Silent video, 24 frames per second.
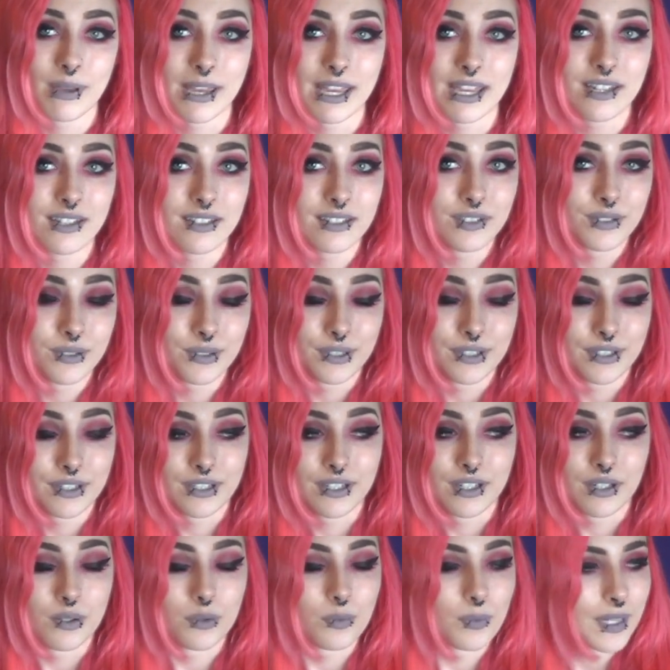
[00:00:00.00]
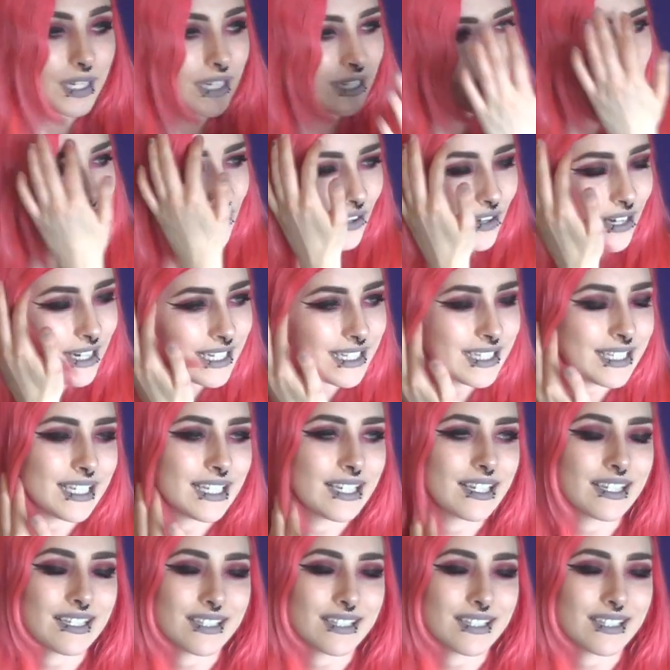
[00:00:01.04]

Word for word: band, or are we crazy?